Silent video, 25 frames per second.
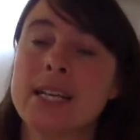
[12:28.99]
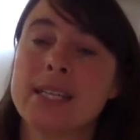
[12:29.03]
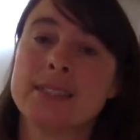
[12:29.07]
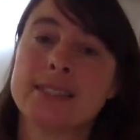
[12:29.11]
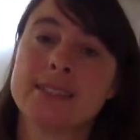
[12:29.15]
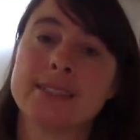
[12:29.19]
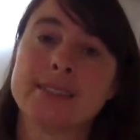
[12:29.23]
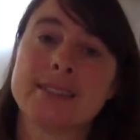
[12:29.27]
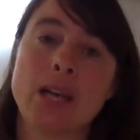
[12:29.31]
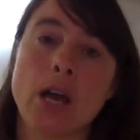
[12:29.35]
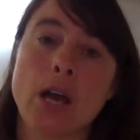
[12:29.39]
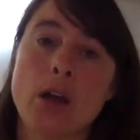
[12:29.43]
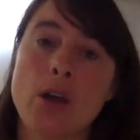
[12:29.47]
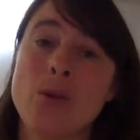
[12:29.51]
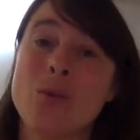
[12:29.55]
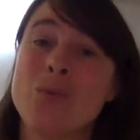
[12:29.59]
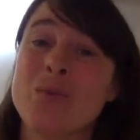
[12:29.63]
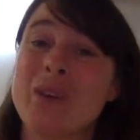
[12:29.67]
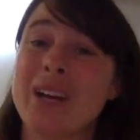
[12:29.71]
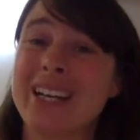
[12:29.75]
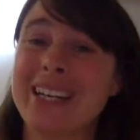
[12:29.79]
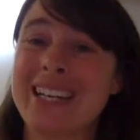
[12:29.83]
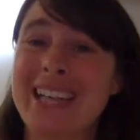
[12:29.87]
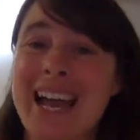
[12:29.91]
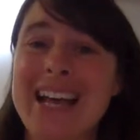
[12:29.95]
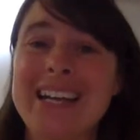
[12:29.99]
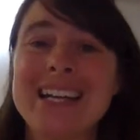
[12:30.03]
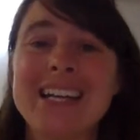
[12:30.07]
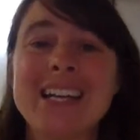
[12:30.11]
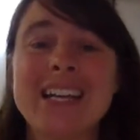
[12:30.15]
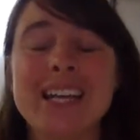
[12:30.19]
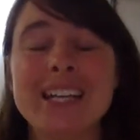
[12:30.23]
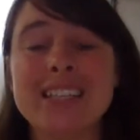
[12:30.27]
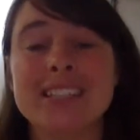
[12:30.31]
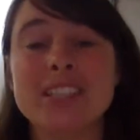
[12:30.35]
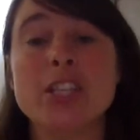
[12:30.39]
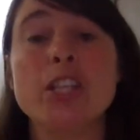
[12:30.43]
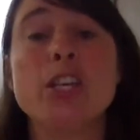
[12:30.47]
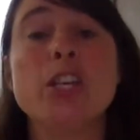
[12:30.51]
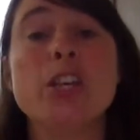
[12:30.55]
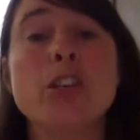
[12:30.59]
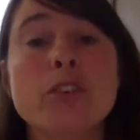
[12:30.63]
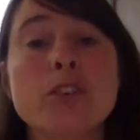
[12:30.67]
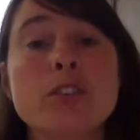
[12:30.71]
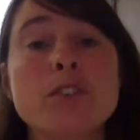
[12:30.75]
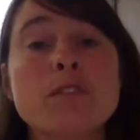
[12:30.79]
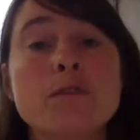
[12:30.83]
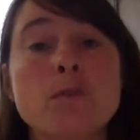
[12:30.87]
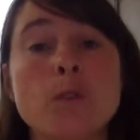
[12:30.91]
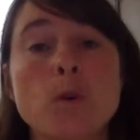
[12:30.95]
So again, it's
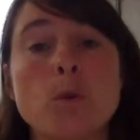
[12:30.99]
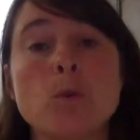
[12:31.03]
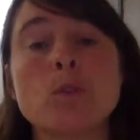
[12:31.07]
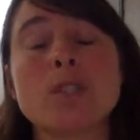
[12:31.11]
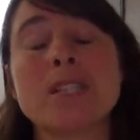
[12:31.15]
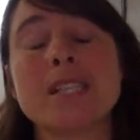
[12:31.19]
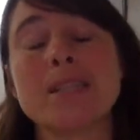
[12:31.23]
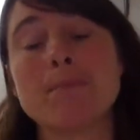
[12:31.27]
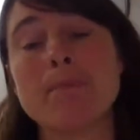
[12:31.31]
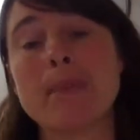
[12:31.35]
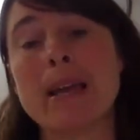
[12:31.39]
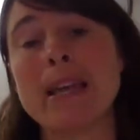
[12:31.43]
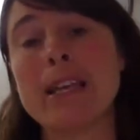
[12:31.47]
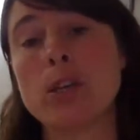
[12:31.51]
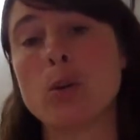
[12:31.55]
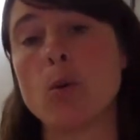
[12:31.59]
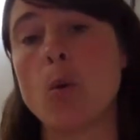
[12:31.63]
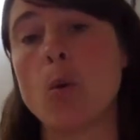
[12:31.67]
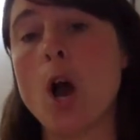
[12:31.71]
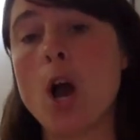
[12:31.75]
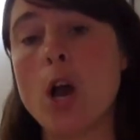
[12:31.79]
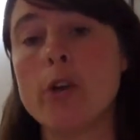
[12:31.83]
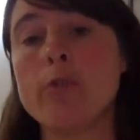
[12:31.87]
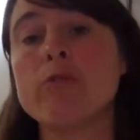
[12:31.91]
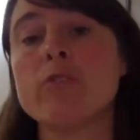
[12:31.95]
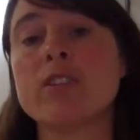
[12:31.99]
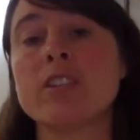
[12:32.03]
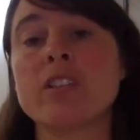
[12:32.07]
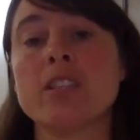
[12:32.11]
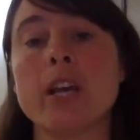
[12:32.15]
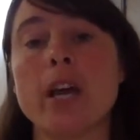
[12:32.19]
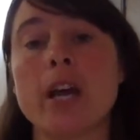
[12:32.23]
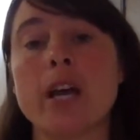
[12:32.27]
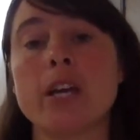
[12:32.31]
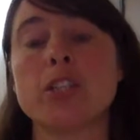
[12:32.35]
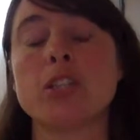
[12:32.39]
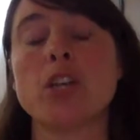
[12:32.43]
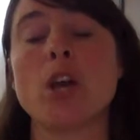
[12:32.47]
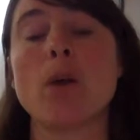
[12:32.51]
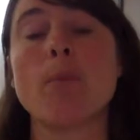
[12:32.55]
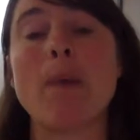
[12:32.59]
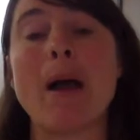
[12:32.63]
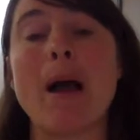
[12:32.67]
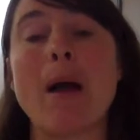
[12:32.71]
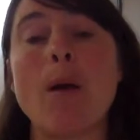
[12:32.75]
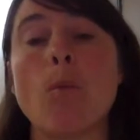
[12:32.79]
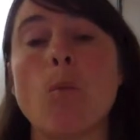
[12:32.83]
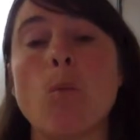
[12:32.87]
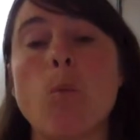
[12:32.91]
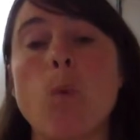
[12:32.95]
useful to make your own research
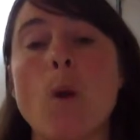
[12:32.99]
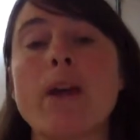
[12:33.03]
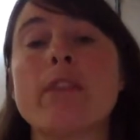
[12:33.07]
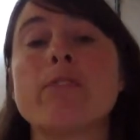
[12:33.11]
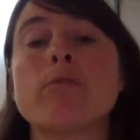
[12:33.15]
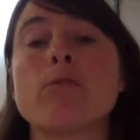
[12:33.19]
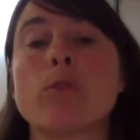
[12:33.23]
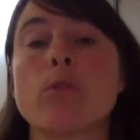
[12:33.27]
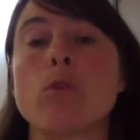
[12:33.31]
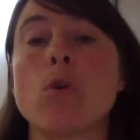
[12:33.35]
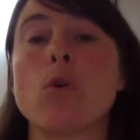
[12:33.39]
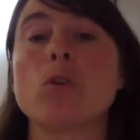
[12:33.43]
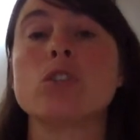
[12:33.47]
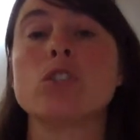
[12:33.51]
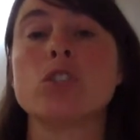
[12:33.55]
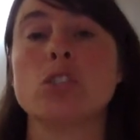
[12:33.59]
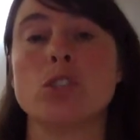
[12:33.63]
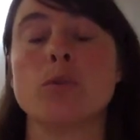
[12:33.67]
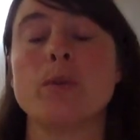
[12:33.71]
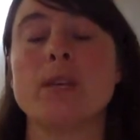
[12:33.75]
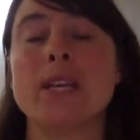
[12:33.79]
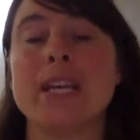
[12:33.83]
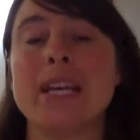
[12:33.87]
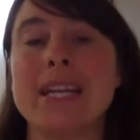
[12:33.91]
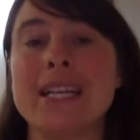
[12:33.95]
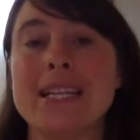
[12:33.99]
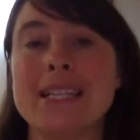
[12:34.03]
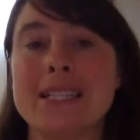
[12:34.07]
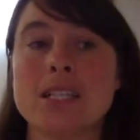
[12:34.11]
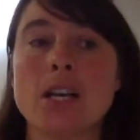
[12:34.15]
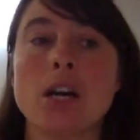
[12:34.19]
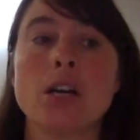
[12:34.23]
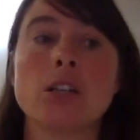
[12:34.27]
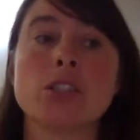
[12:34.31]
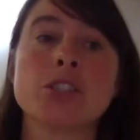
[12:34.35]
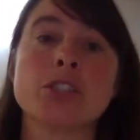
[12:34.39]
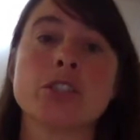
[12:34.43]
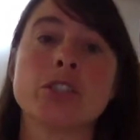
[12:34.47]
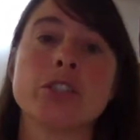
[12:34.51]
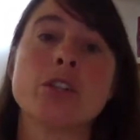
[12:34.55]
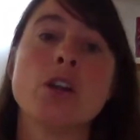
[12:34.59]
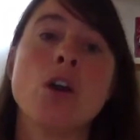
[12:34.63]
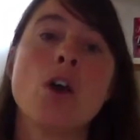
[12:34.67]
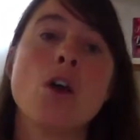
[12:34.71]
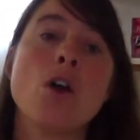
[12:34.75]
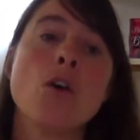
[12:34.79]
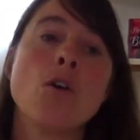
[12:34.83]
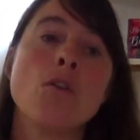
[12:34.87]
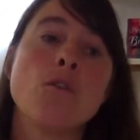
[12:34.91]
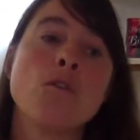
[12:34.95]
about whether or not doing an induction
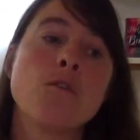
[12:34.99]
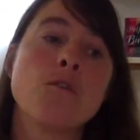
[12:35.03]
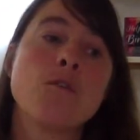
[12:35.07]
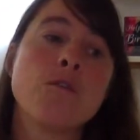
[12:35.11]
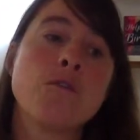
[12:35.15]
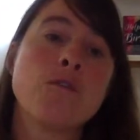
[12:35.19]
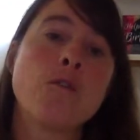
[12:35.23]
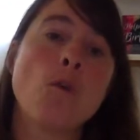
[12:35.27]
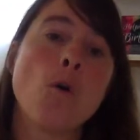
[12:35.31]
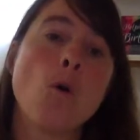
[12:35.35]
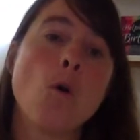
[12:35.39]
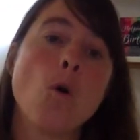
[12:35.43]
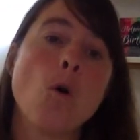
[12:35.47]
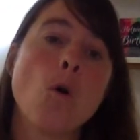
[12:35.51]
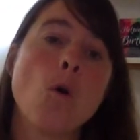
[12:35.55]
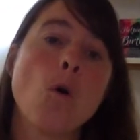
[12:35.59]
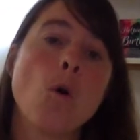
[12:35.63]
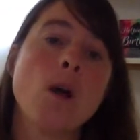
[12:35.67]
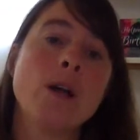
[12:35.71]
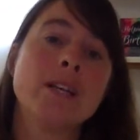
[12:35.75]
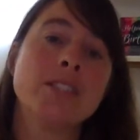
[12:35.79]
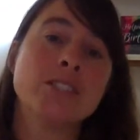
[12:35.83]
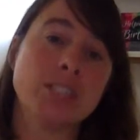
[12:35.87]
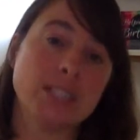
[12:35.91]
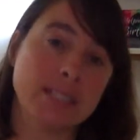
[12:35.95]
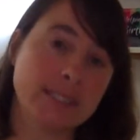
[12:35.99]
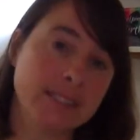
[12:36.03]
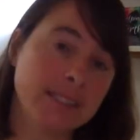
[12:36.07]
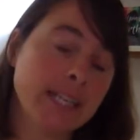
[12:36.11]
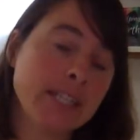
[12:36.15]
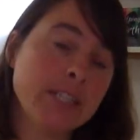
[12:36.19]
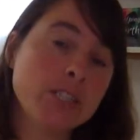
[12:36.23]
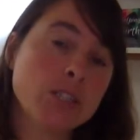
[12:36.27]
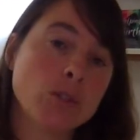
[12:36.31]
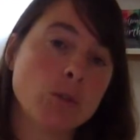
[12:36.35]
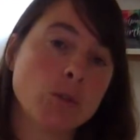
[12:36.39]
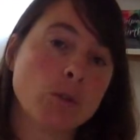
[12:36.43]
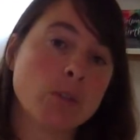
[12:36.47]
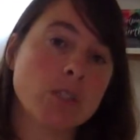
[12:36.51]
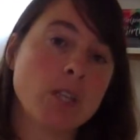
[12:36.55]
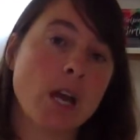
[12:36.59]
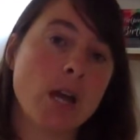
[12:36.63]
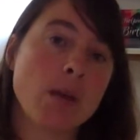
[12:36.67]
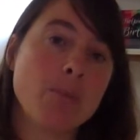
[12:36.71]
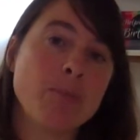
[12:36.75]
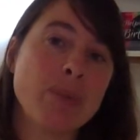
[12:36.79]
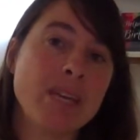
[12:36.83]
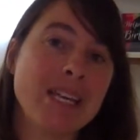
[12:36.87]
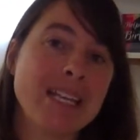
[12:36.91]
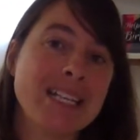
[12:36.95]
for gestational
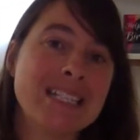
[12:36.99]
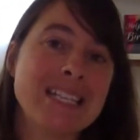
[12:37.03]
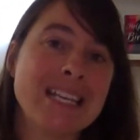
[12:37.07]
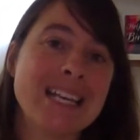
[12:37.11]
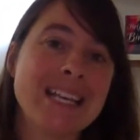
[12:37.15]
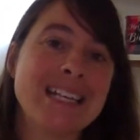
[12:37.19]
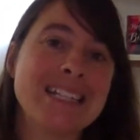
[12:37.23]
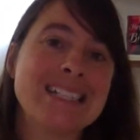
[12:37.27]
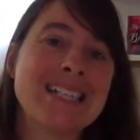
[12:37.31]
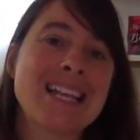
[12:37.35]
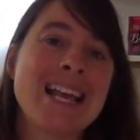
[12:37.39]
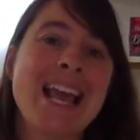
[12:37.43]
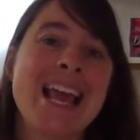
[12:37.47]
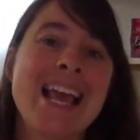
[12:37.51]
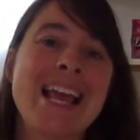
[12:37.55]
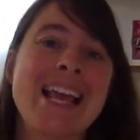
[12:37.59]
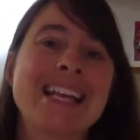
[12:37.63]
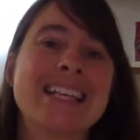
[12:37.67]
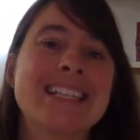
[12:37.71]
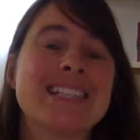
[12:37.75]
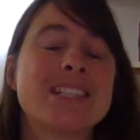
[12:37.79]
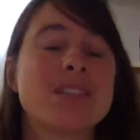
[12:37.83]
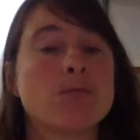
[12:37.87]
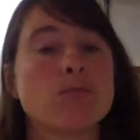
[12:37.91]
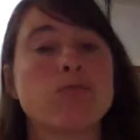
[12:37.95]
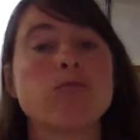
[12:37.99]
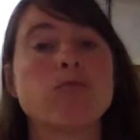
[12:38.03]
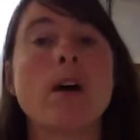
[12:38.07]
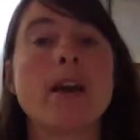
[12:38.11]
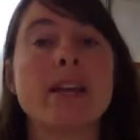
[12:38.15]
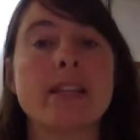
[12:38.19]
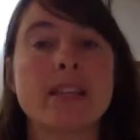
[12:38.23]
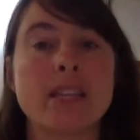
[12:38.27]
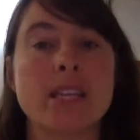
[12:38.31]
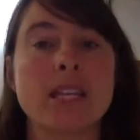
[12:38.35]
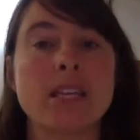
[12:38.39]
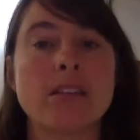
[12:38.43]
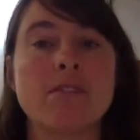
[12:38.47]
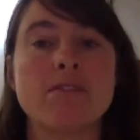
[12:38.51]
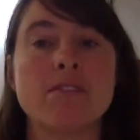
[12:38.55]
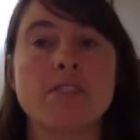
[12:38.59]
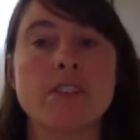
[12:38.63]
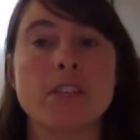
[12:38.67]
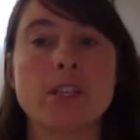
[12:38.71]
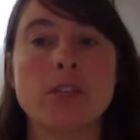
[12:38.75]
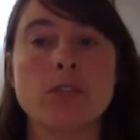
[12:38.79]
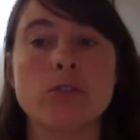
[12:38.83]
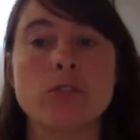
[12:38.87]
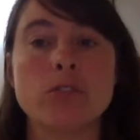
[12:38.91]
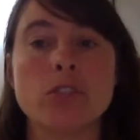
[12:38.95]
diabetes is the right thing for
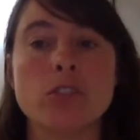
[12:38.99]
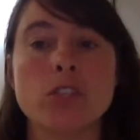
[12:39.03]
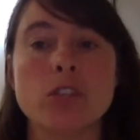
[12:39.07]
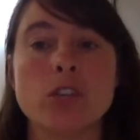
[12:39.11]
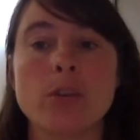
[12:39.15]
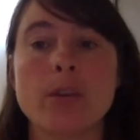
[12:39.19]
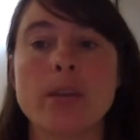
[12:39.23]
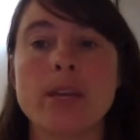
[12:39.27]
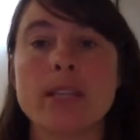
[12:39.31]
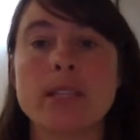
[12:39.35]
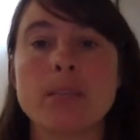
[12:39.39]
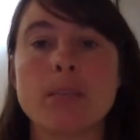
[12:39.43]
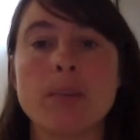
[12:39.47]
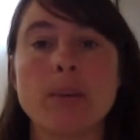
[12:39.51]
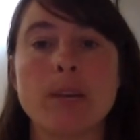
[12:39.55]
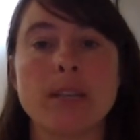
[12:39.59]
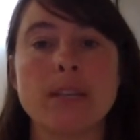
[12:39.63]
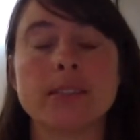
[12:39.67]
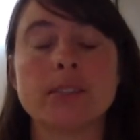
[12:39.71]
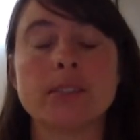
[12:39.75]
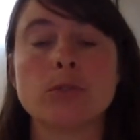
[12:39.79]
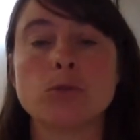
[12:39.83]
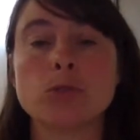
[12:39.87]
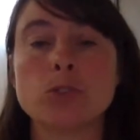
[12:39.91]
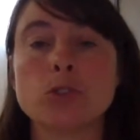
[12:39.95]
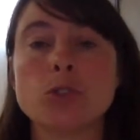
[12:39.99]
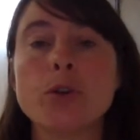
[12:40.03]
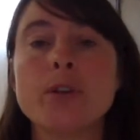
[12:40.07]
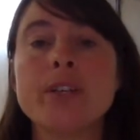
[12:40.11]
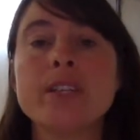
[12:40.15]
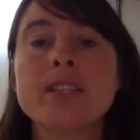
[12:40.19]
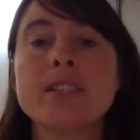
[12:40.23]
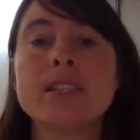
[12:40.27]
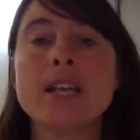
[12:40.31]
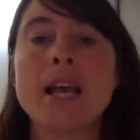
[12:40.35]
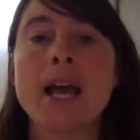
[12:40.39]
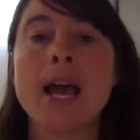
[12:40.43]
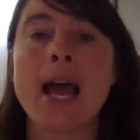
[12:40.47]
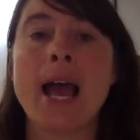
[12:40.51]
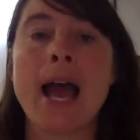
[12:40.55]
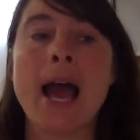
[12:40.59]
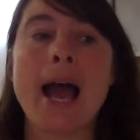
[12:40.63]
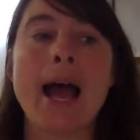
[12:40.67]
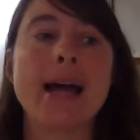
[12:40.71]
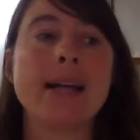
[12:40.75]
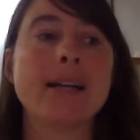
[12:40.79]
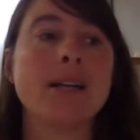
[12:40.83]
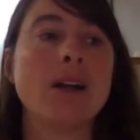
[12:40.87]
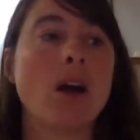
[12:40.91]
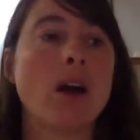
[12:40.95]
you to do. It's a personal choice,
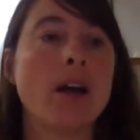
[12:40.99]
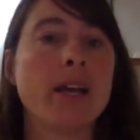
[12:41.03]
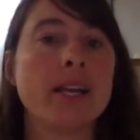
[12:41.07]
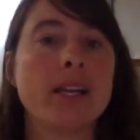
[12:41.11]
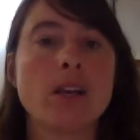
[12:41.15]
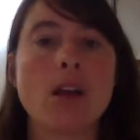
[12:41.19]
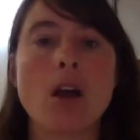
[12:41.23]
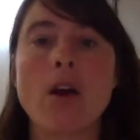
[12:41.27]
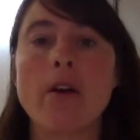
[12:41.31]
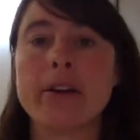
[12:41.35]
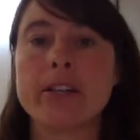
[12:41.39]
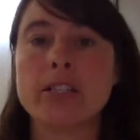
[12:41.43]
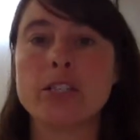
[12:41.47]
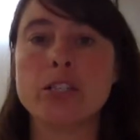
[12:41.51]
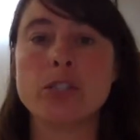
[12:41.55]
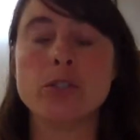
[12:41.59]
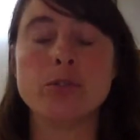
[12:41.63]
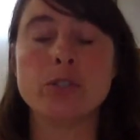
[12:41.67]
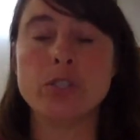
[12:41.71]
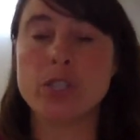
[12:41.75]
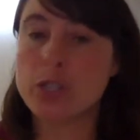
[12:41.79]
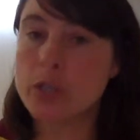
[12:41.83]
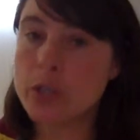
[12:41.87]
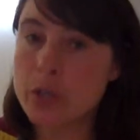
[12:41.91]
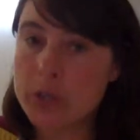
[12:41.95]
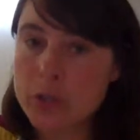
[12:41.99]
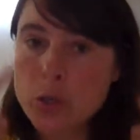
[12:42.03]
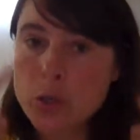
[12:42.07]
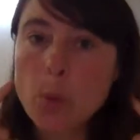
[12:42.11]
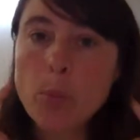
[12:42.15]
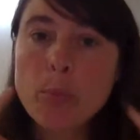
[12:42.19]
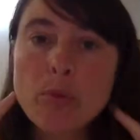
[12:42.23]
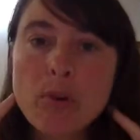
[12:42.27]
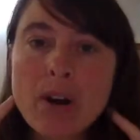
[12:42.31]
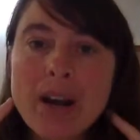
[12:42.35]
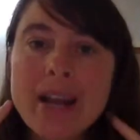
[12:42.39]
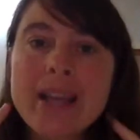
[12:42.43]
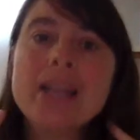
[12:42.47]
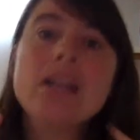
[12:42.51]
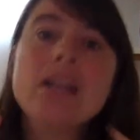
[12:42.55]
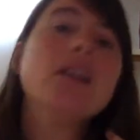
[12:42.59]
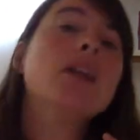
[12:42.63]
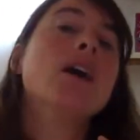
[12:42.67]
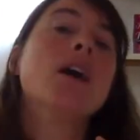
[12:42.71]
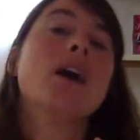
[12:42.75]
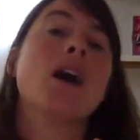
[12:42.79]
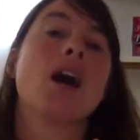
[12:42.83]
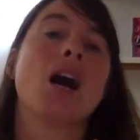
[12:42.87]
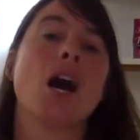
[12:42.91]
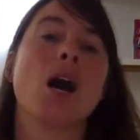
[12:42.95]
and I encourage you to use your brain
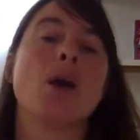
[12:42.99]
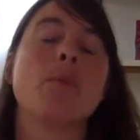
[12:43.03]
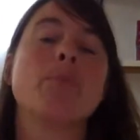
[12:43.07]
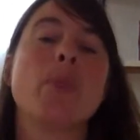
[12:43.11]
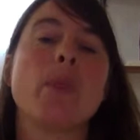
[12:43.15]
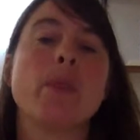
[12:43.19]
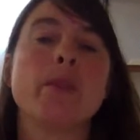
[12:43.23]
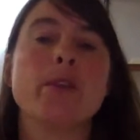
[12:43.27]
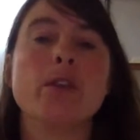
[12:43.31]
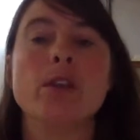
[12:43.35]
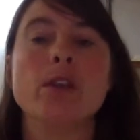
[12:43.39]
and